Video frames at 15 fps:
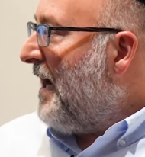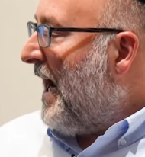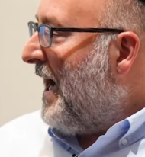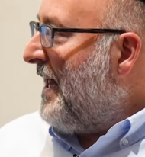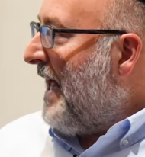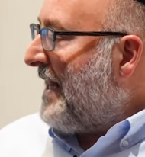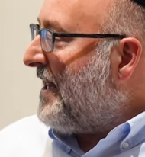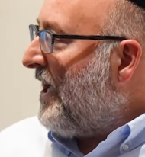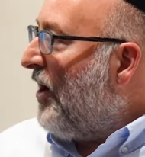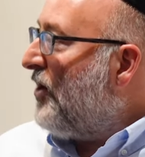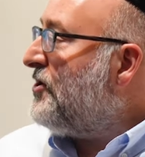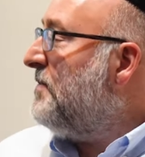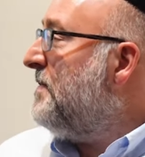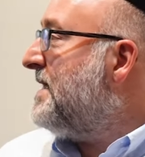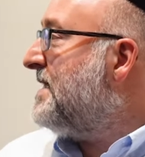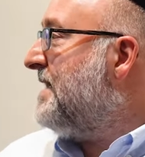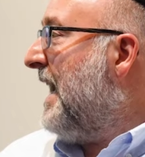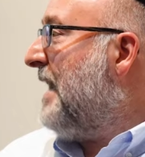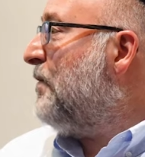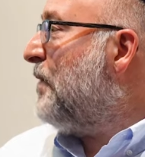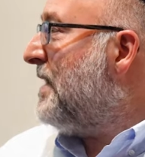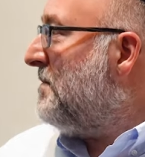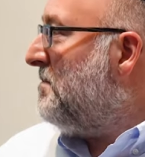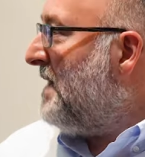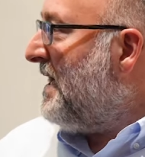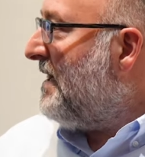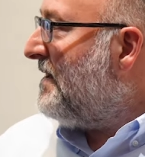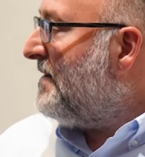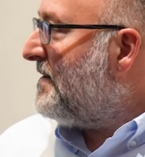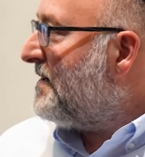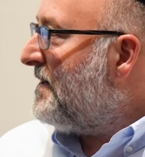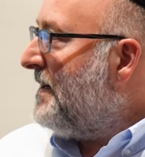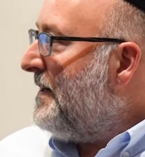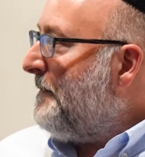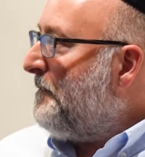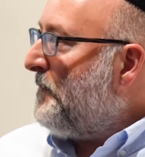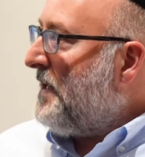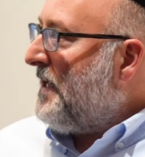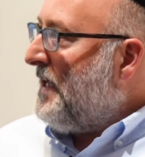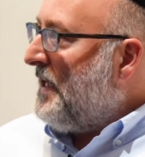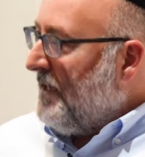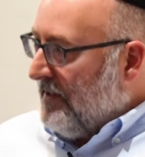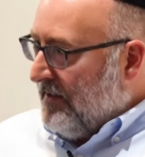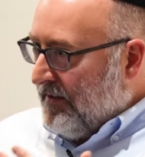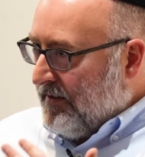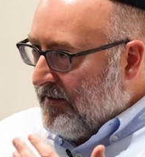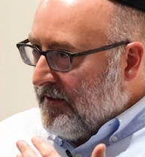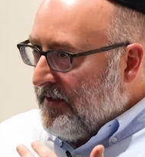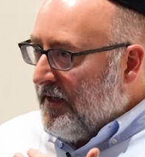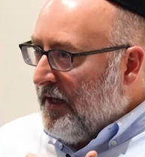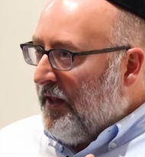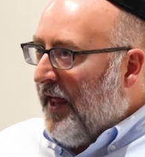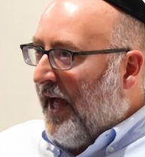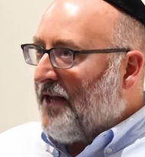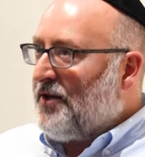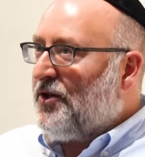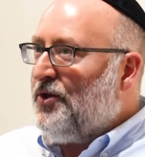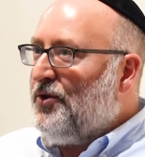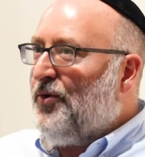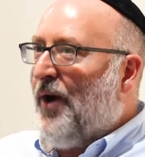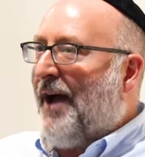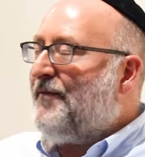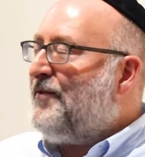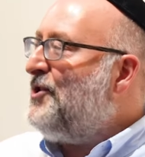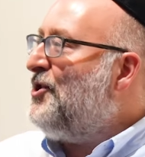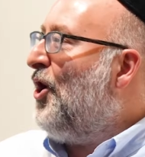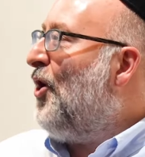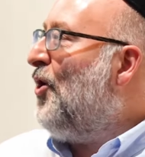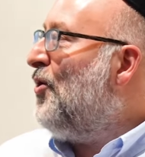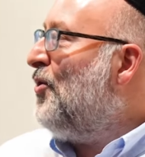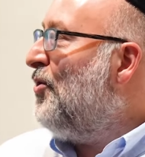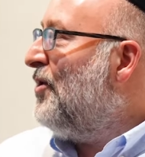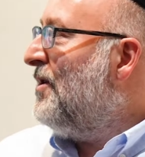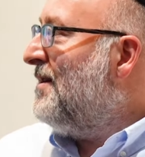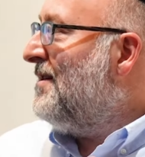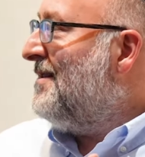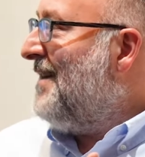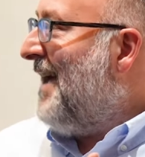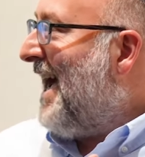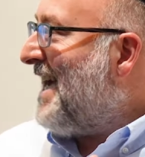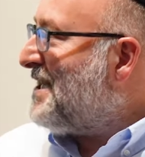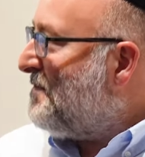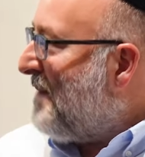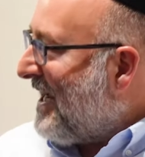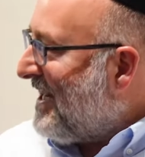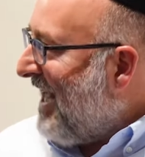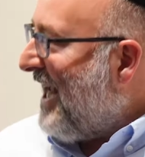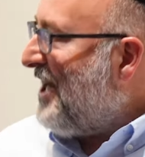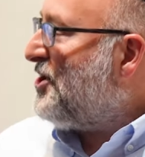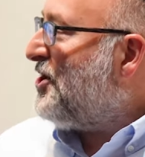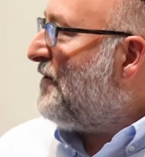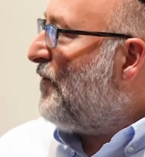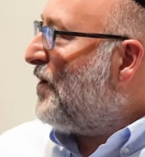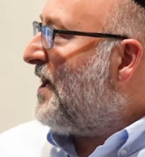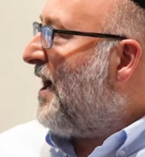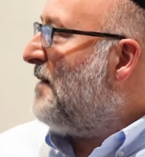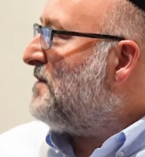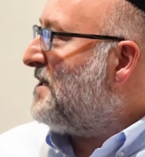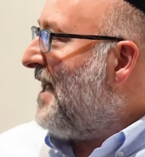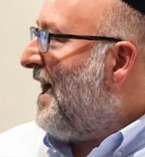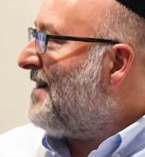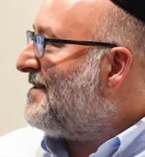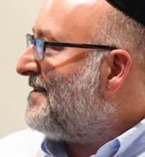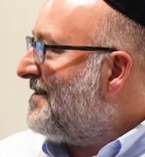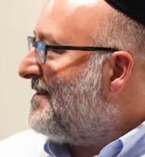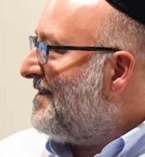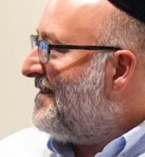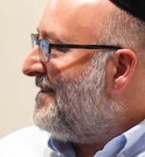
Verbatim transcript: at the ultimate state, what it means is that you have no expectation of what comes next.